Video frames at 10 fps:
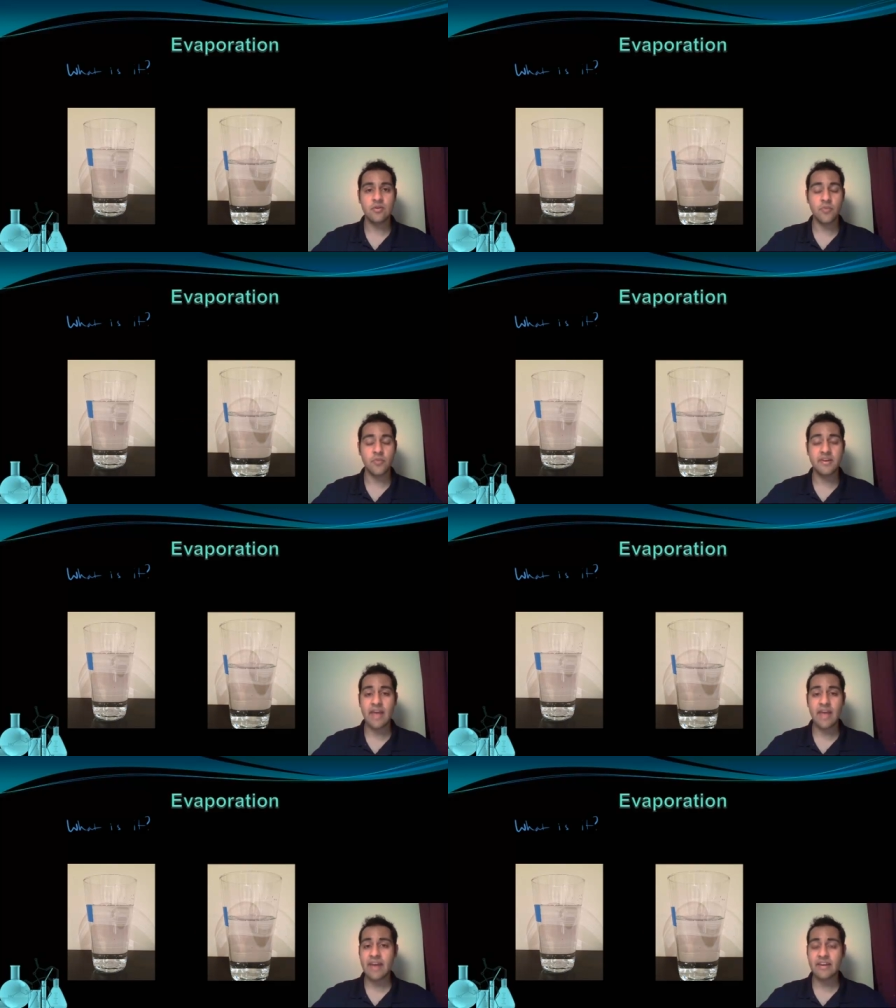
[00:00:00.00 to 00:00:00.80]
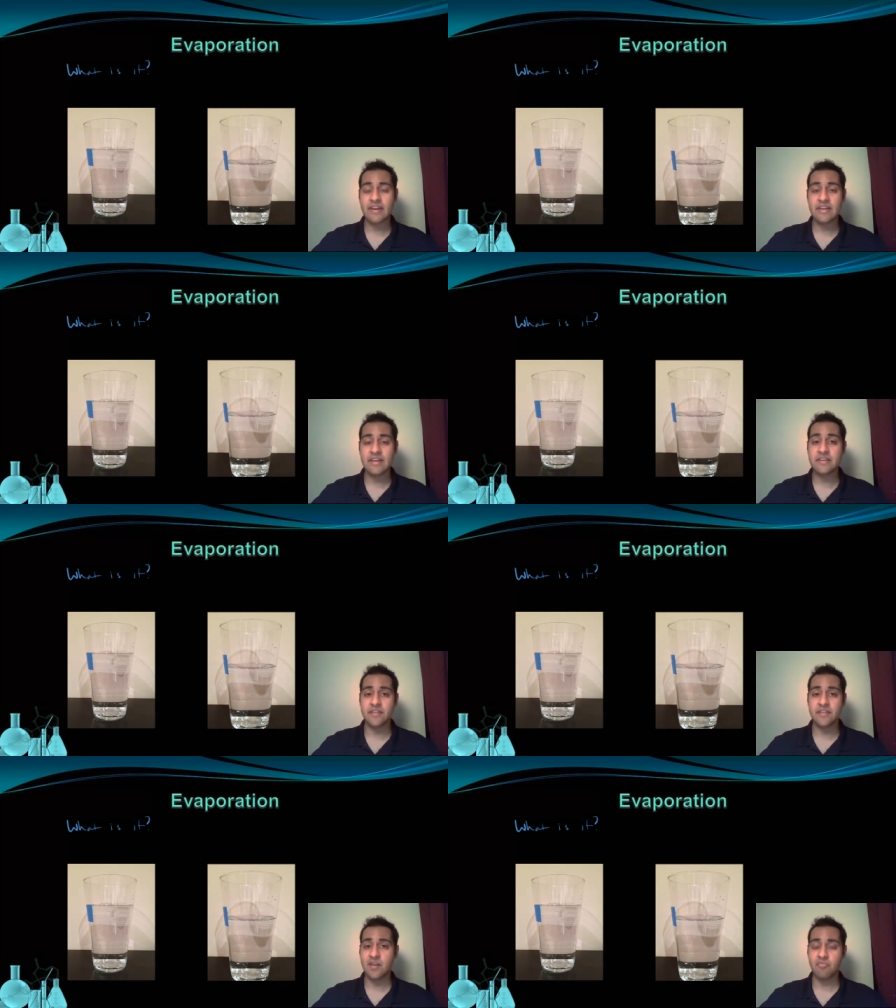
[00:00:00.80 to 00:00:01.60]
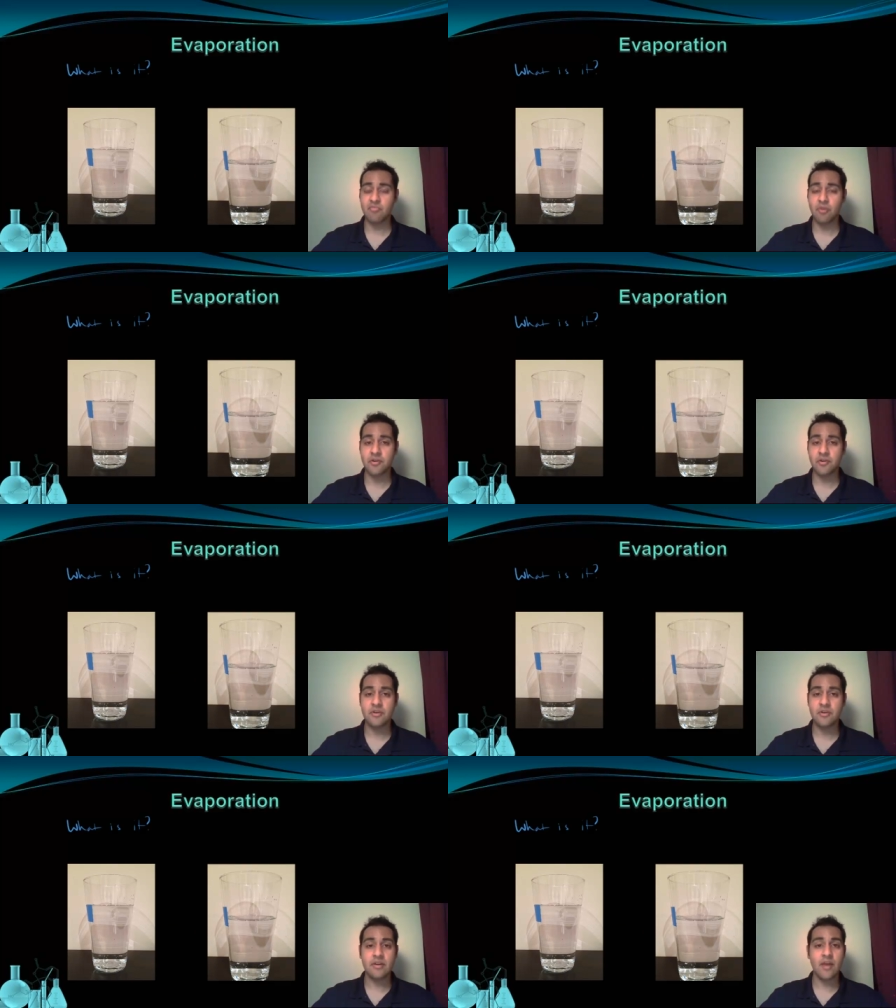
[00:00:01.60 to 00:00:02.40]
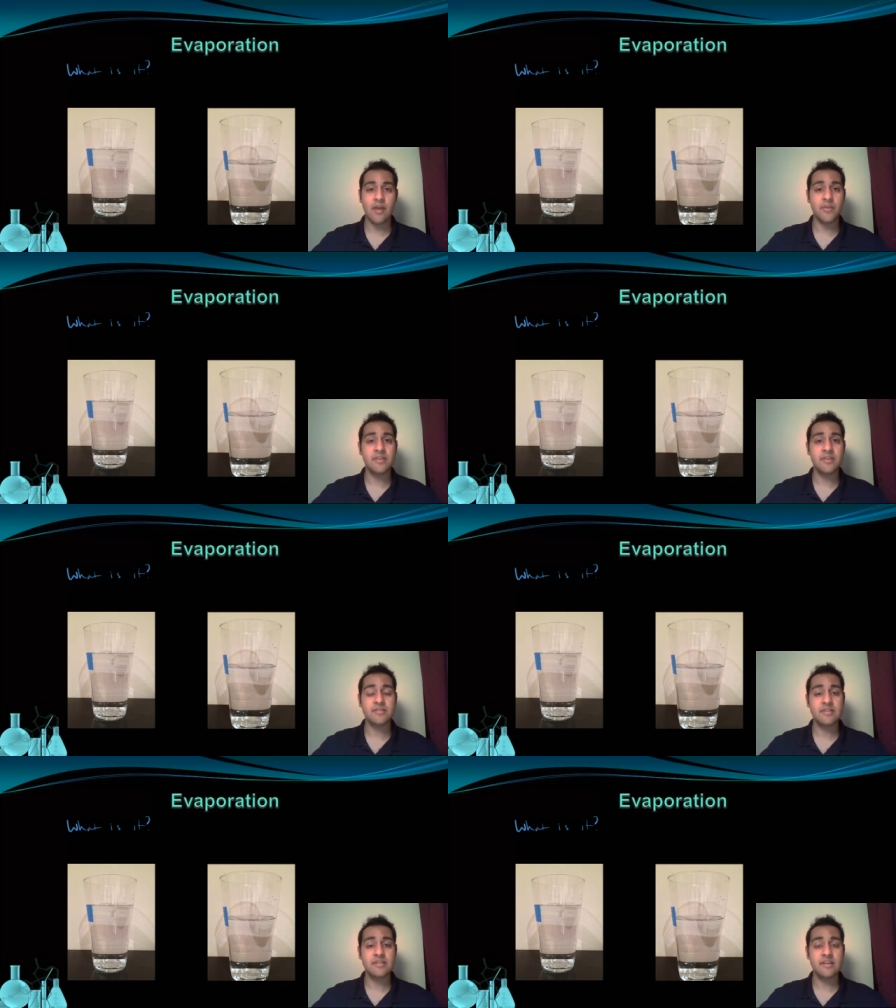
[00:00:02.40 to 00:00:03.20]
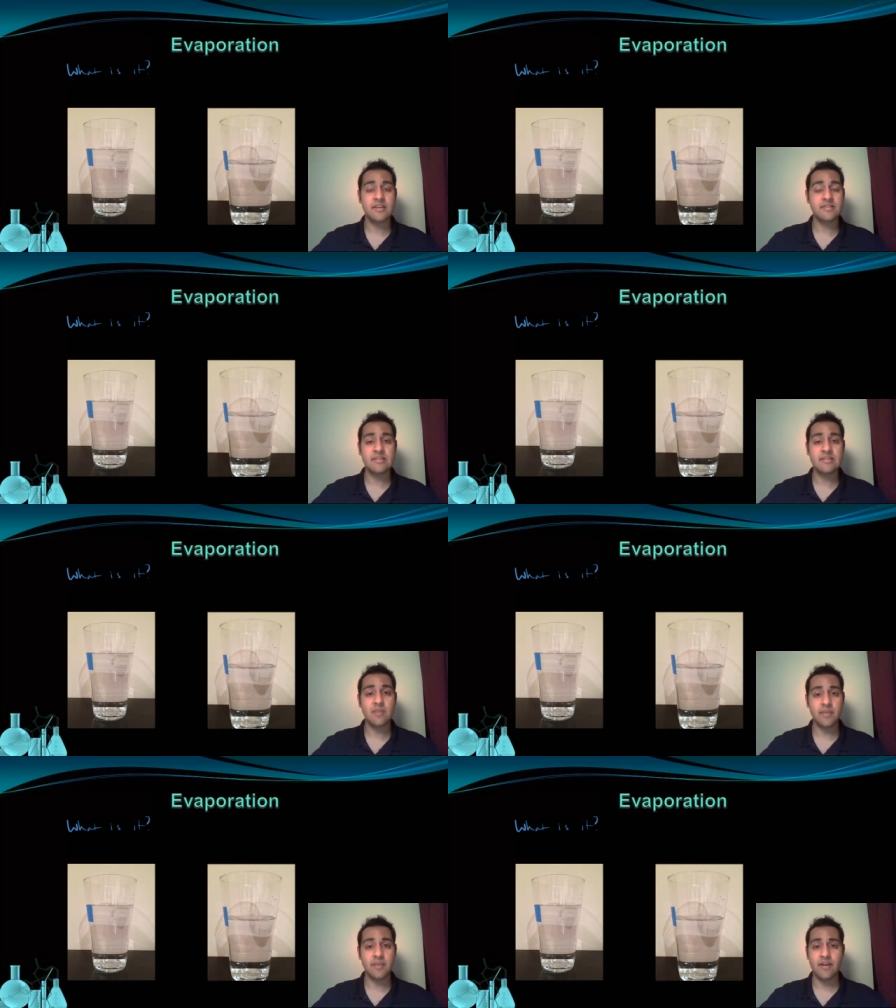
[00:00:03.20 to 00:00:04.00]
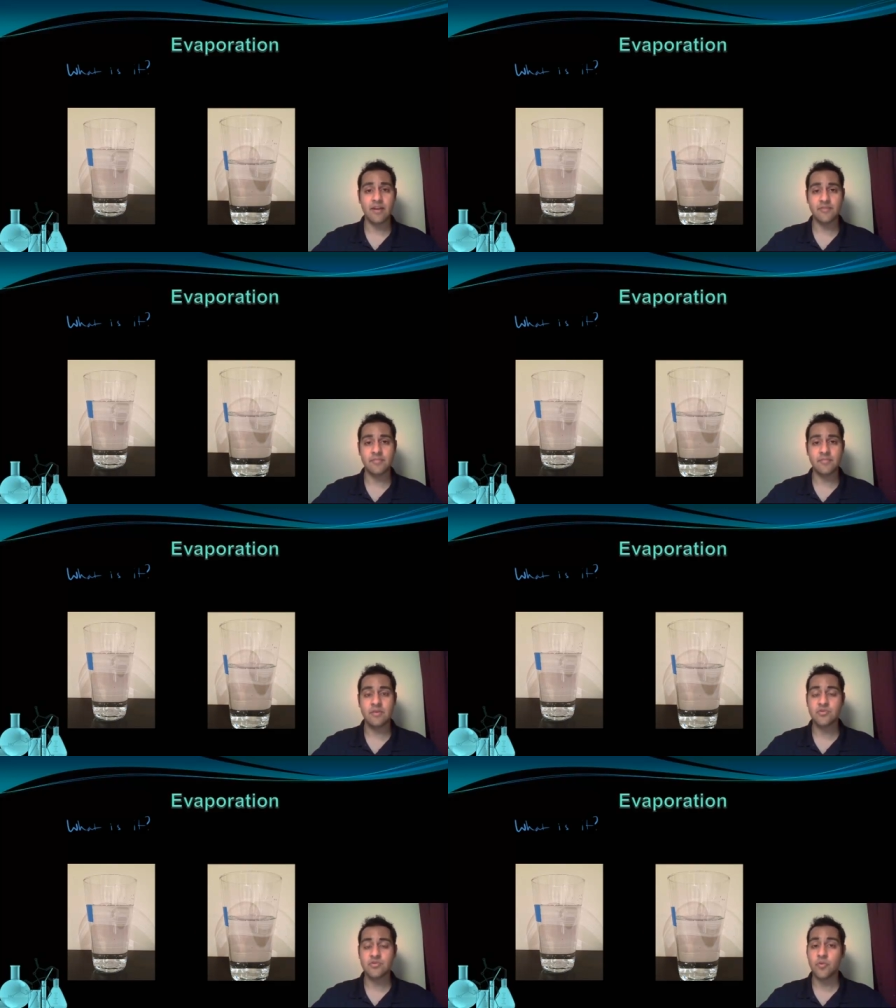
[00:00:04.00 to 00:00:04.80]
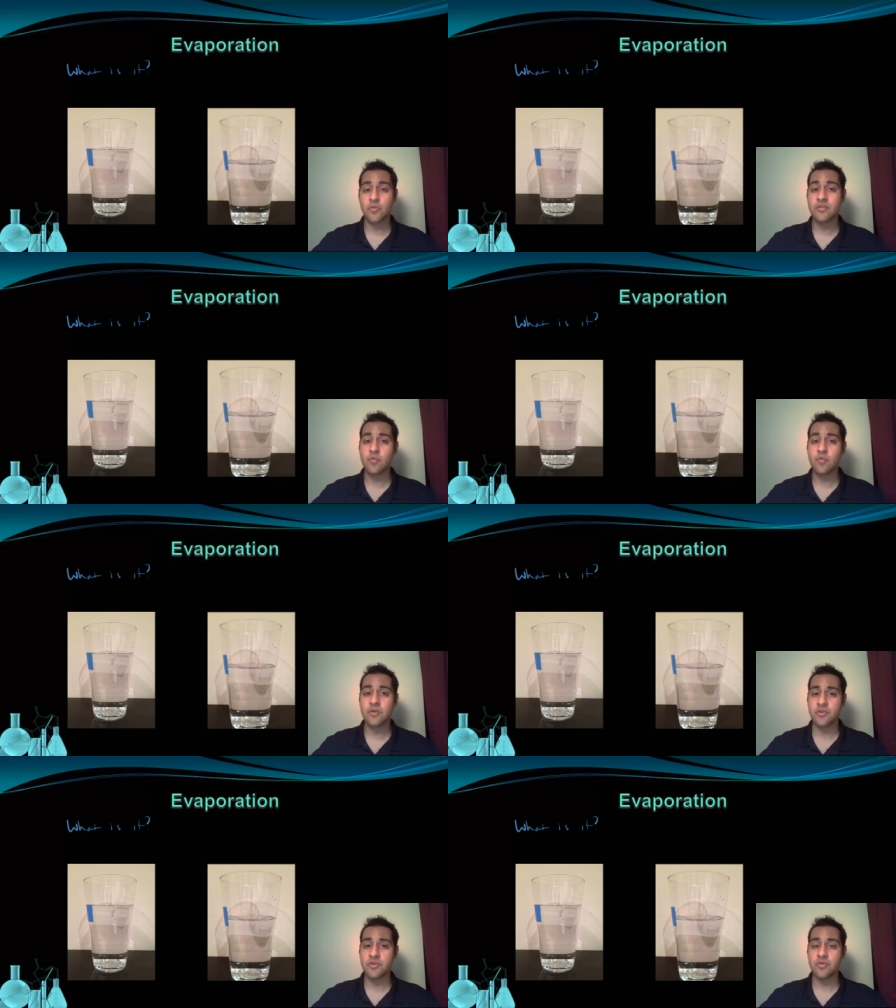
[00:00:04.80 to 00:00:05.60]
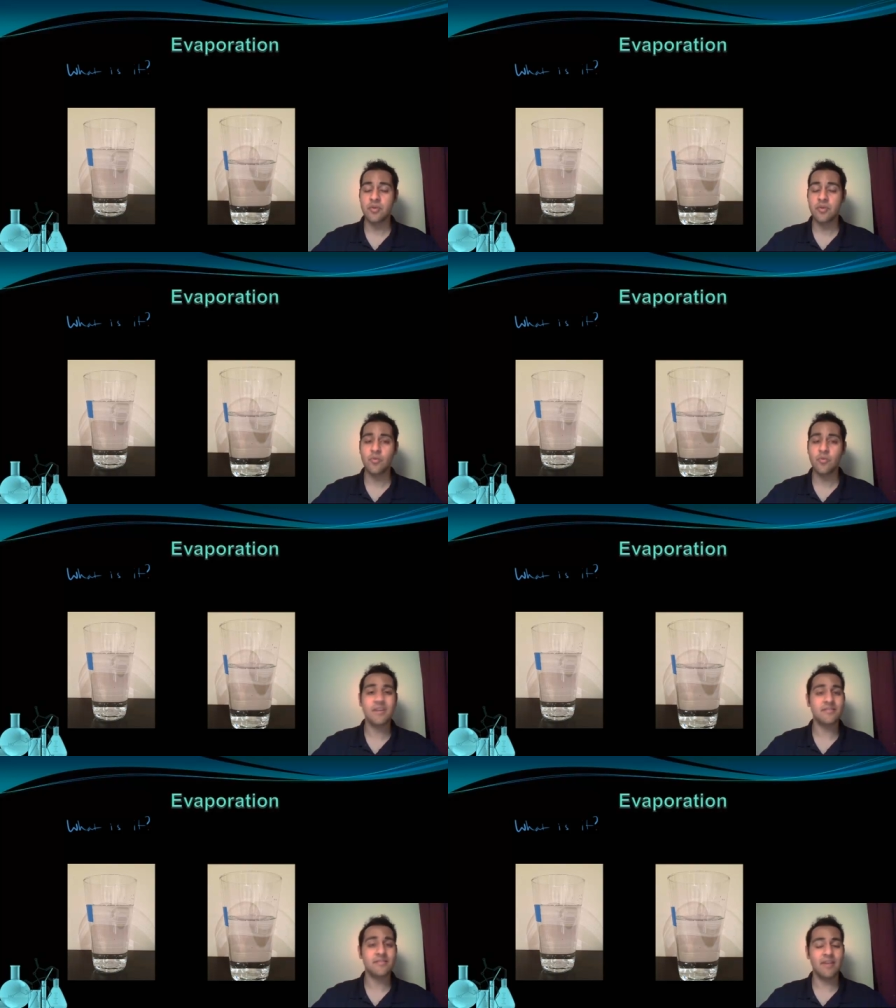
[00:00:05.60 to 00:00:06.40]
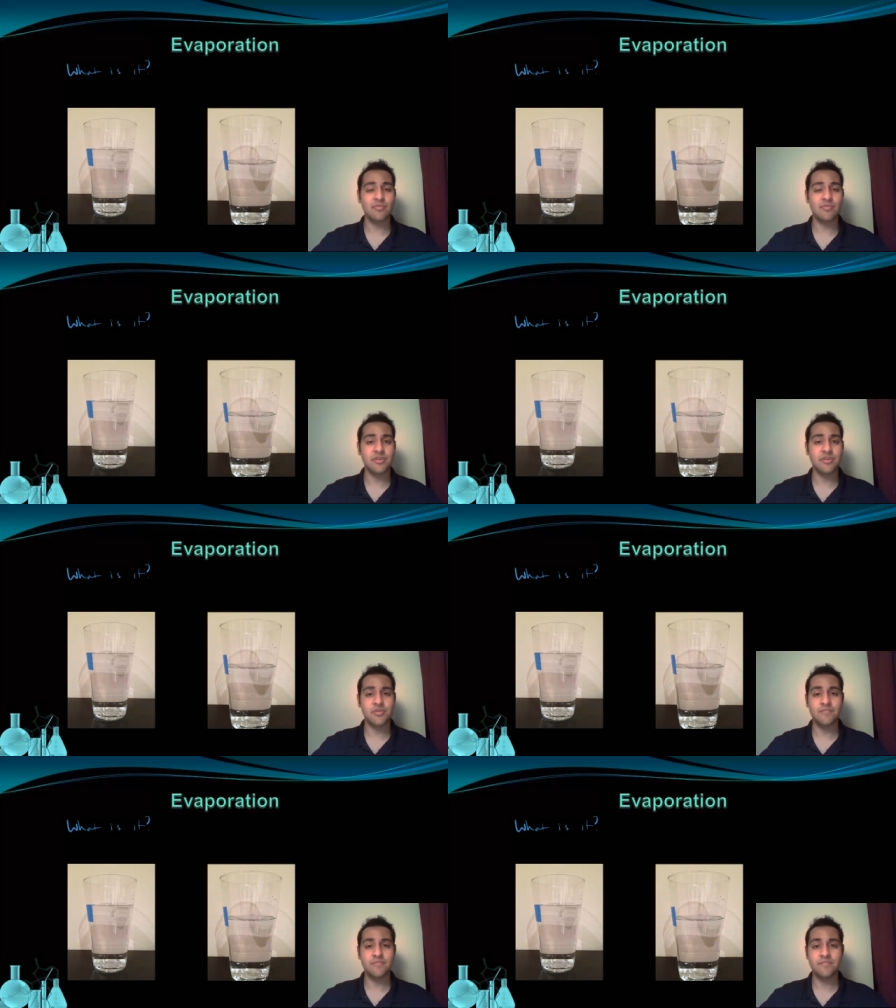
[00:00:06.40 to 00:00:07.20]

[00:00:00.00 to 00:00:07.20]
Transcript: We didn't add any heat to that cup of water, and we didn't see any steam coming out of it. So where did the water go, and what is evaporation?